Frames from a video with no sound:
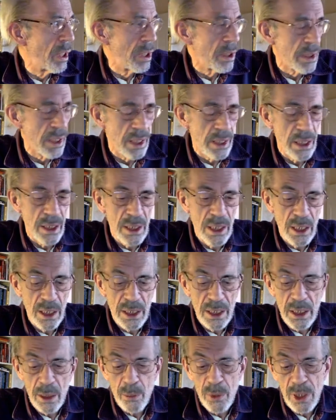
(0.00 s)
that
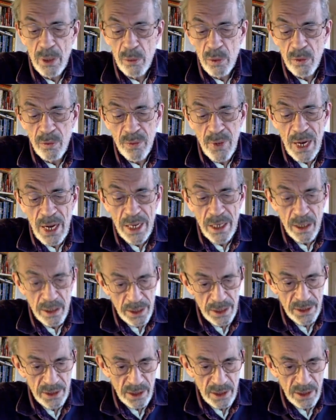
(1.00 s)
anybody will find on this